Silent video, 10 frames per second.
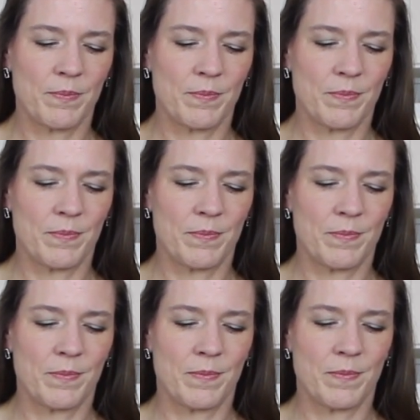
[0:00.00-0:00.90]

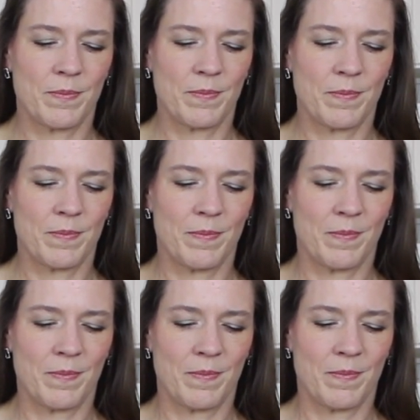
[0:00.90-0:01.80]

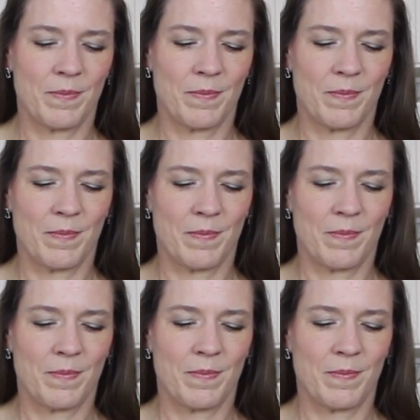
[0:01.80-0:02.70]

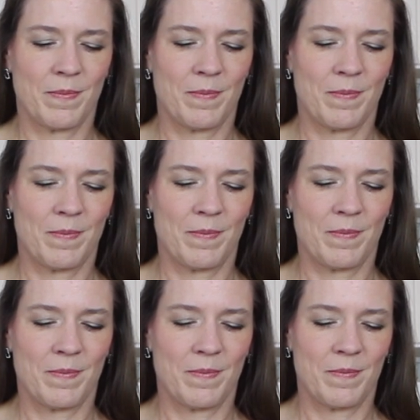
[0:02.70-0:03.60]

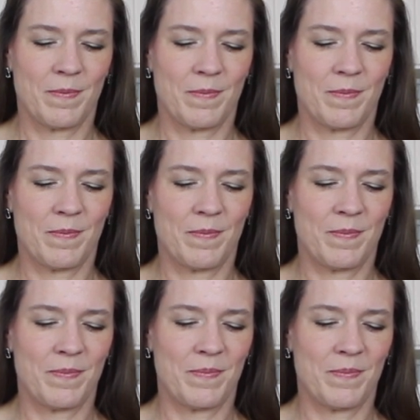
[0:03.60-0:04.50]

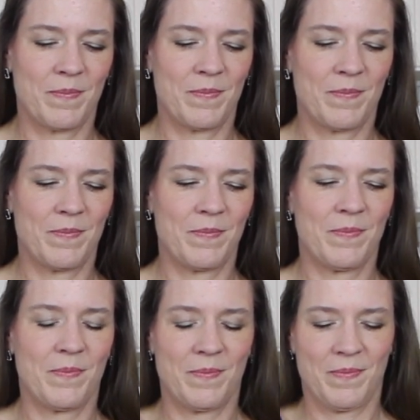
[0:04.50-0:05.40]

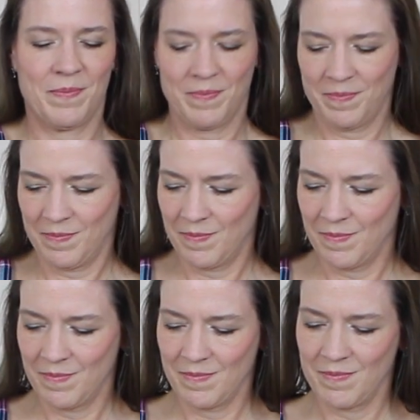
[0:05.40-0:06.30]

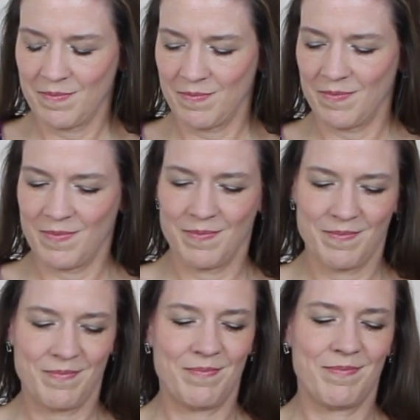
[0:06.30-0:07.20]

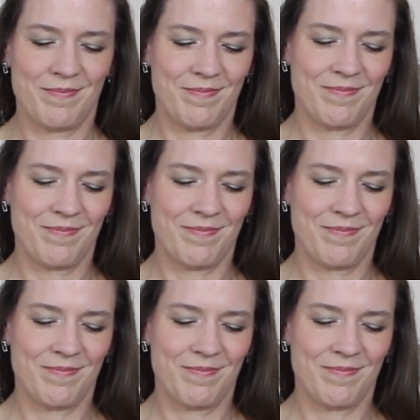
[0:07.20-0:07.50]
Nothing is said.